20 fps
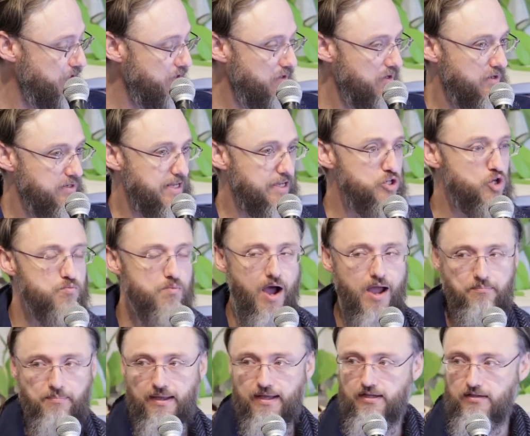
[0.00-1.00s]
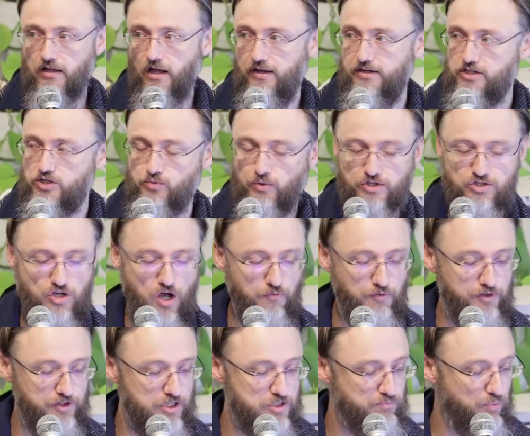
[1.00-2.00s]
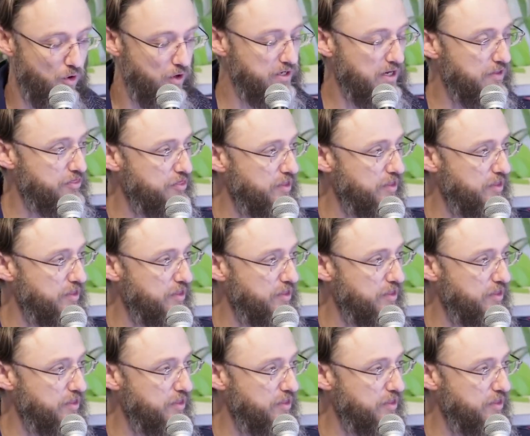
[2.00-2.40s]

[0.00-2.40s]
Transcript: Now, you might be inclined to switch off at this point and